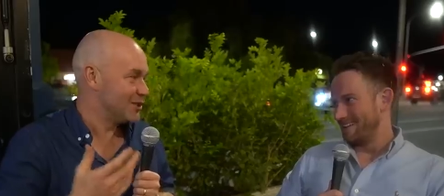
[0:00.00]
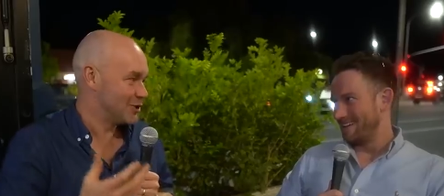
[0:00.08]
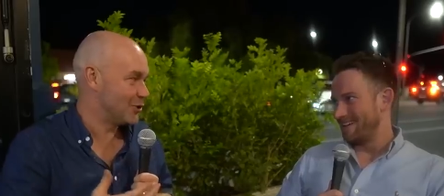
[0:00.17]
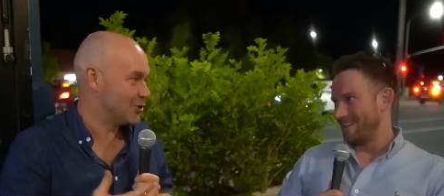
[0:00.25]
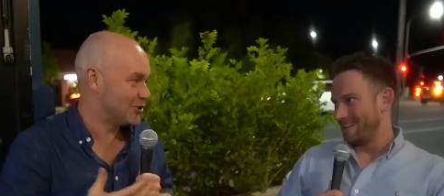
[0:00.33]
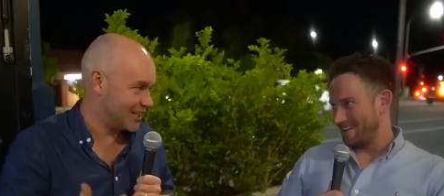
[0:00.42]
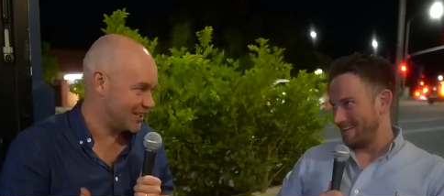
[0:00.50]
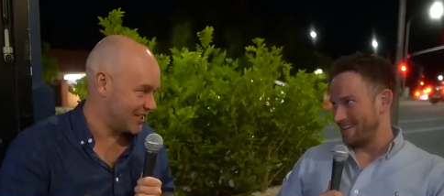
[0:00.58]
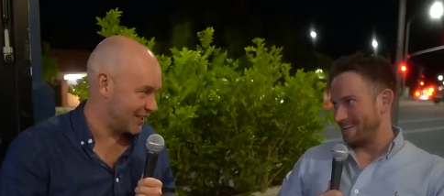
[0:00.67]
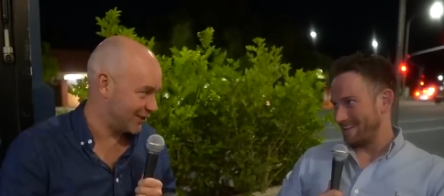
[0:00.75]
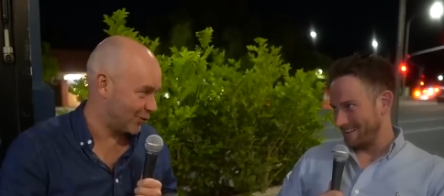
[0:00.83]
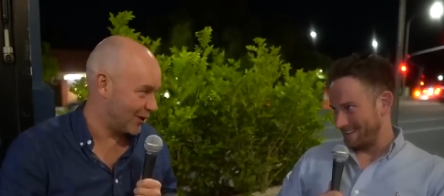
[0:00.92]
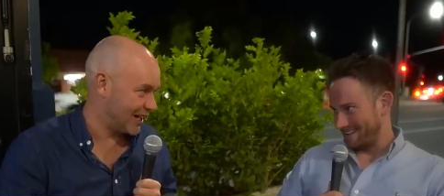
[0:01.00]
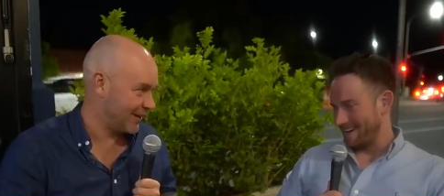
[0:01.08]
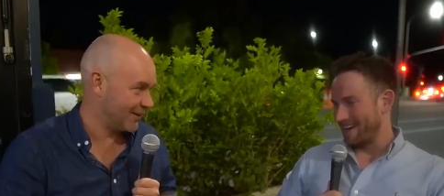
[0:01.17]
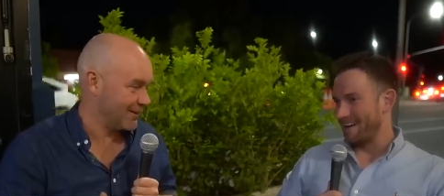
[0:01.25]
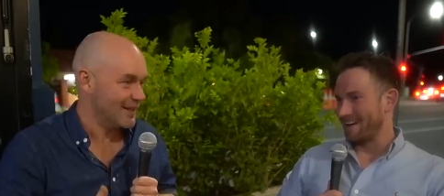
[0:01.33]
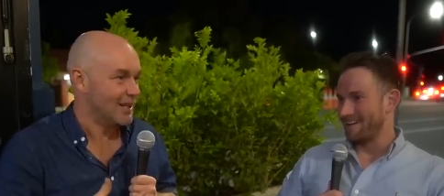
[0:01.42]
Speaker 1: 263
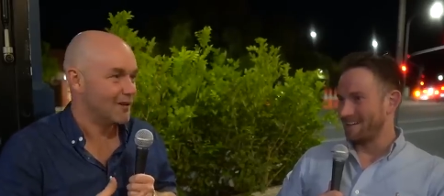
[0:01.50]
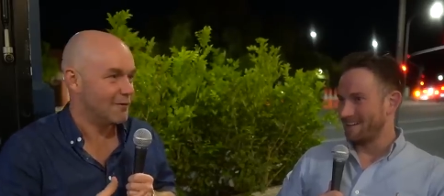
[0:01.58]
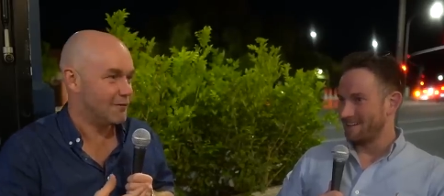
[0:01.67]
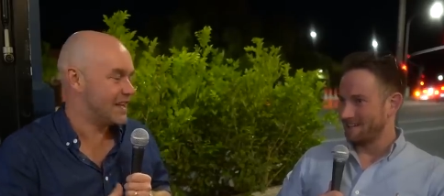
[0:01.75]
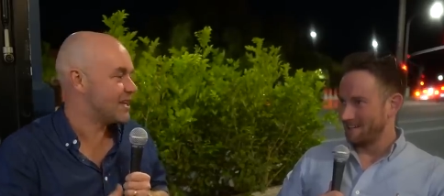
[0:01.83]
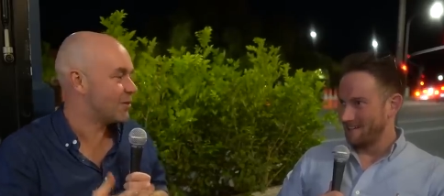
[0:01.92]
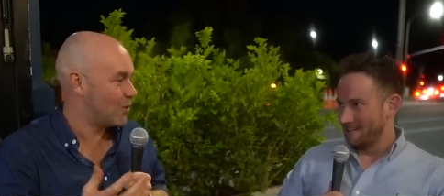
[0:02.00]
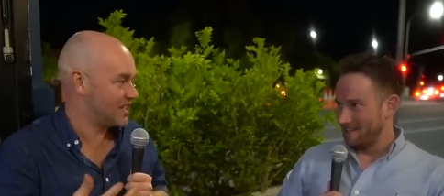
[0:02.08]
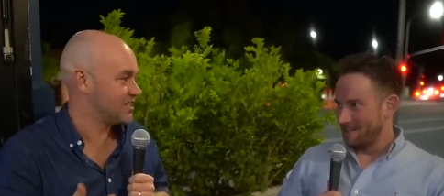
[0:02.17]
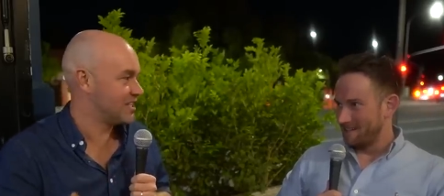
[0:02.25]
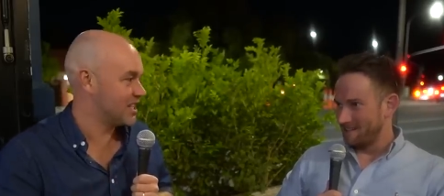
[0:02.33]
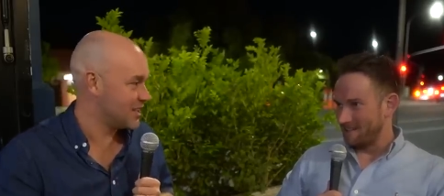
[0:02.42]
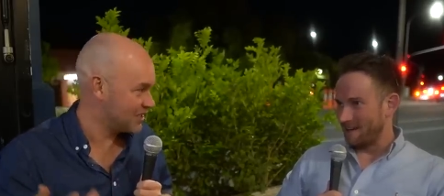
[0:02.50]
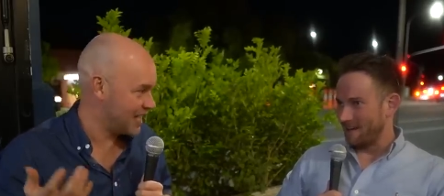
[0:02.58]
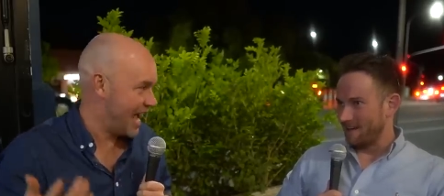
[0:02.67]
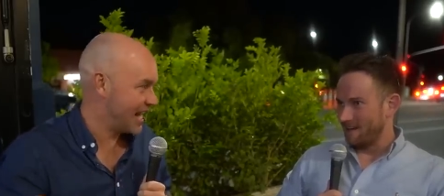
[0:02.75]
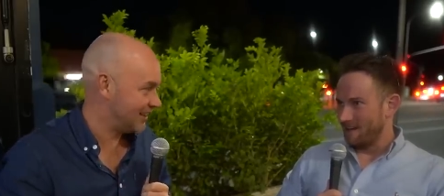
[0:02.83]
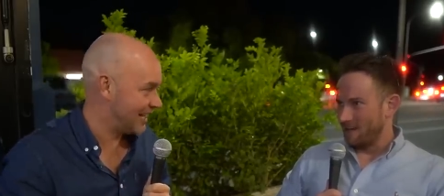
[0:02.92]
yeah. v West Indies
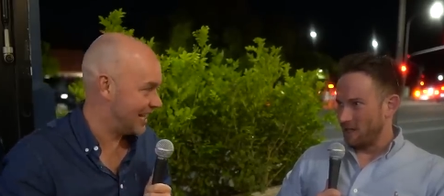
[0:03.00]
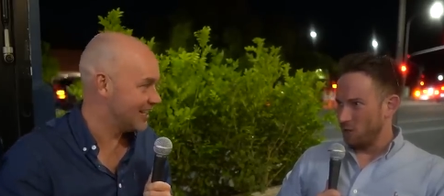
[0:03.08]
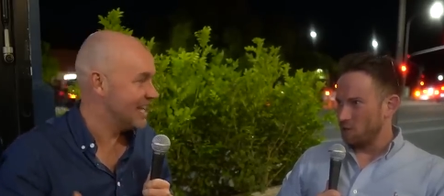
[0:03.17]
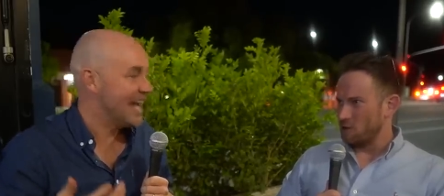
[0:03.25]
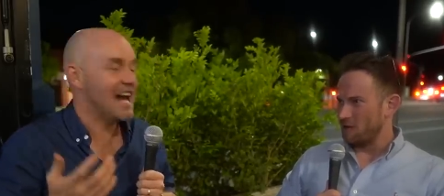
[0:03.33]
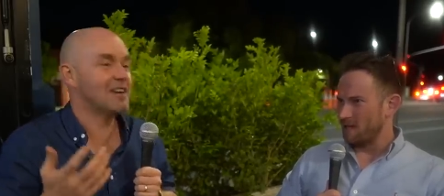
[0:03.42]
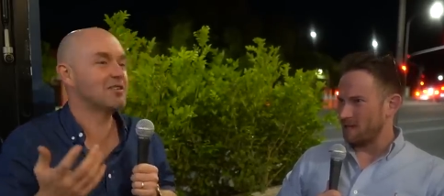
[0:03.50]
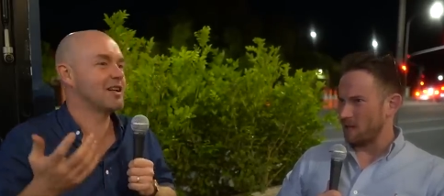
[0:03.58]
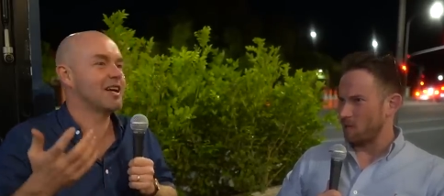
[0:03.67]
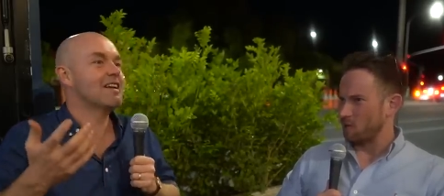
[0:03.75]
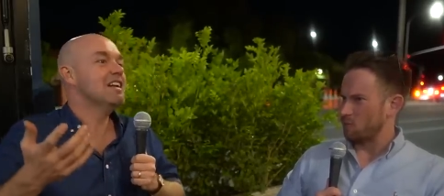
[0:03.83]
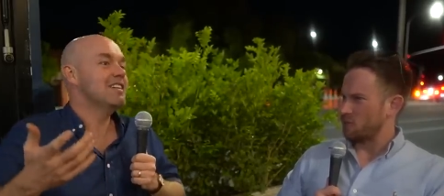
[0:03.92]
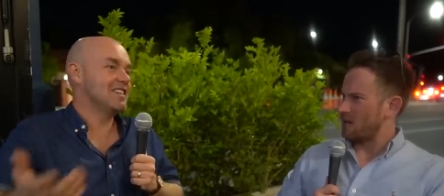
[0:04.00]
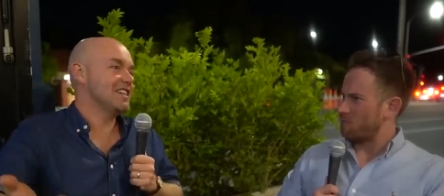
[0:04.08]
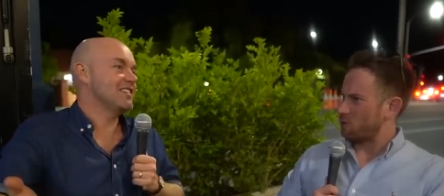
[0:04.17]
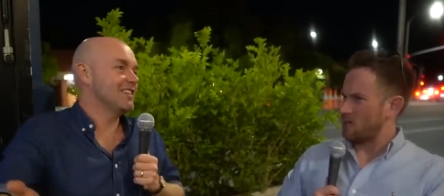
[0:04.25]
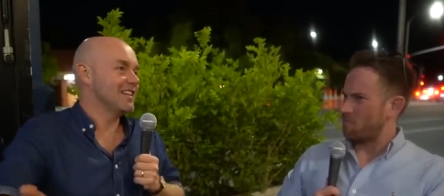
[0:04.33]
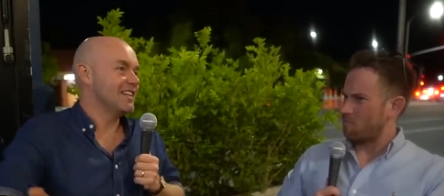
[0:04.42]
Adelaide. Who was playing was that? Like, was, was, that was
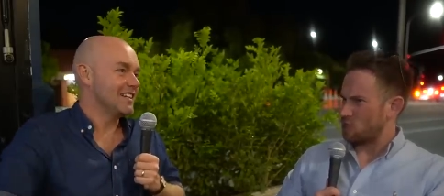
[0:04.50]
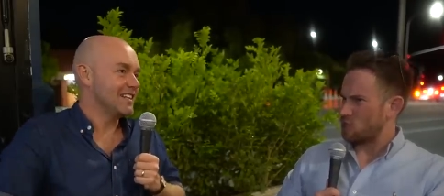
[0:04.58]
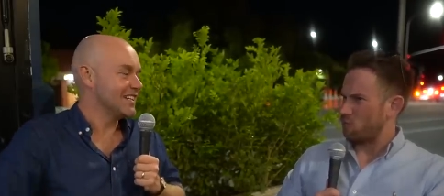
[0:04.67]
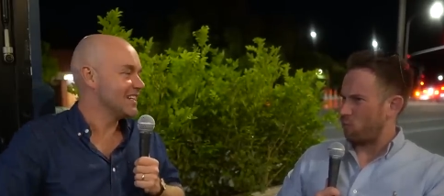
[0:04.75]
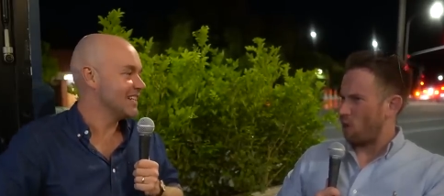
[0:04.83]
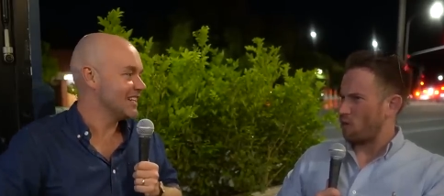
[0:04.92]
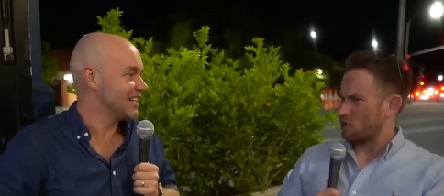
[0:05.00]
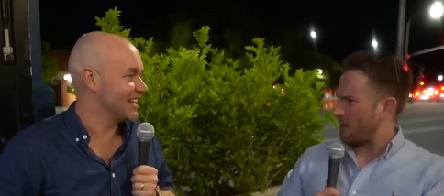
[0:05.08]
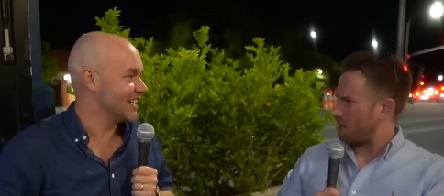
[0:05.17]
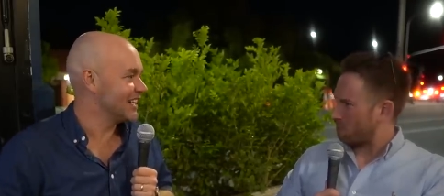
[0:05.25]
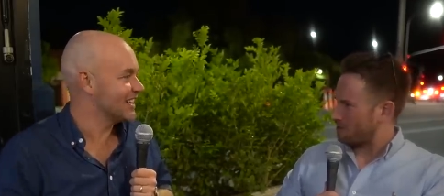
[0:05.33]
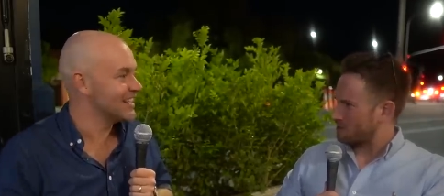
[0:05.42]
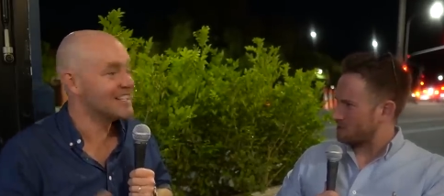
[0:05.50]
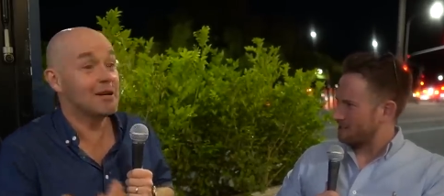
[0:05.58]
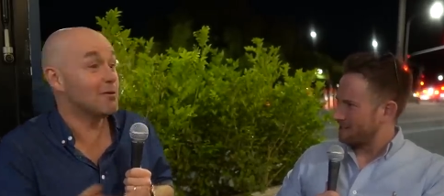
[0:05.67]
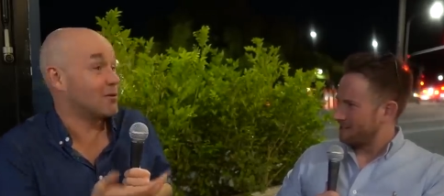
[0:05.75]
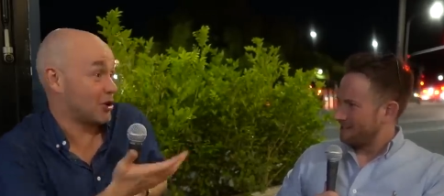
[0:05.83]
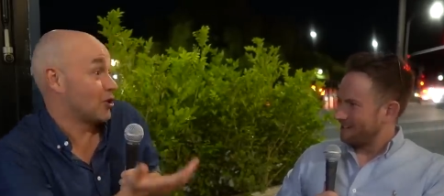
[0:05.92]
that
Speaker 2: Bishop Walsh Ambrose? It,
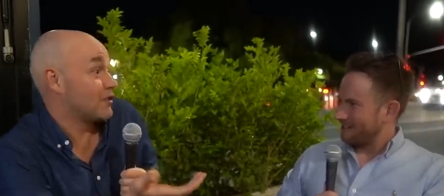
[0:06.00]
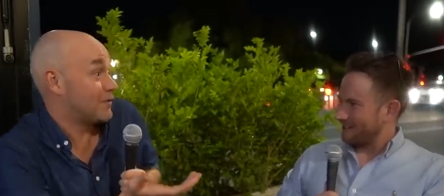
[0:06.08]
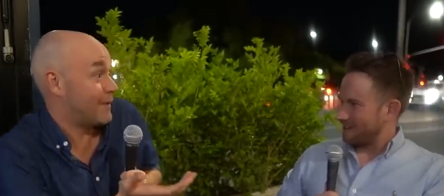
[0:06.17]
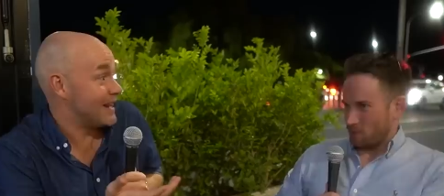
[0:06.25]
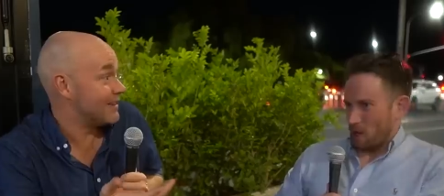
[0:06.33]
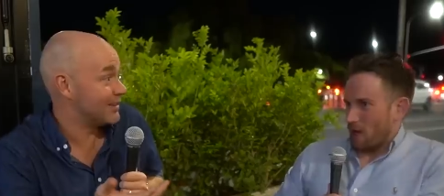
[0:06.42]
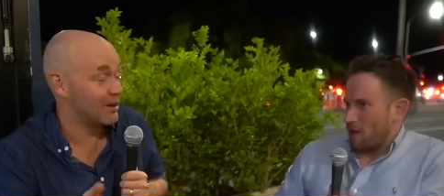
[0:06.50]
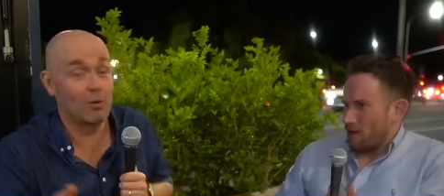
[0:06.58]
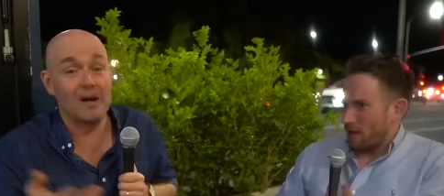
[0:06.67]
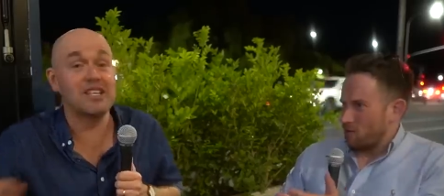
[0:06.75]
could have been. Oh, it, oh, when